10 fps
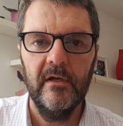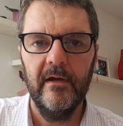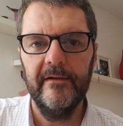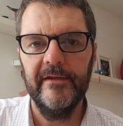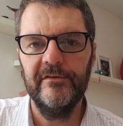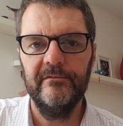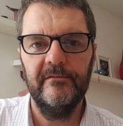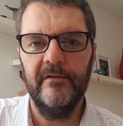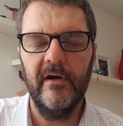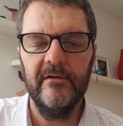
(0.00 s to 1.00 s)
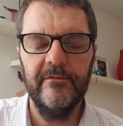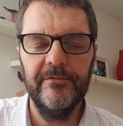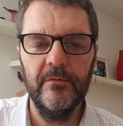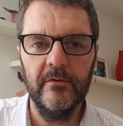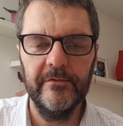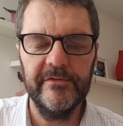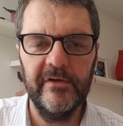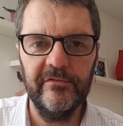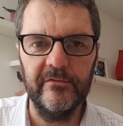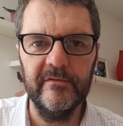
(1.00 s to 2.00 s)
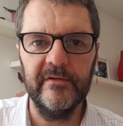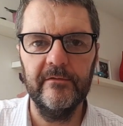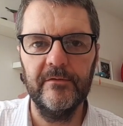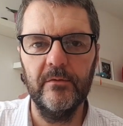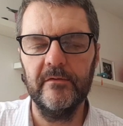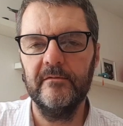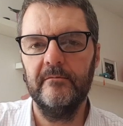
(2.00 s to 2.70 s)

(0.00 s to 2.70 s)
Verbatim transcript: and they you know have a few conversations and of course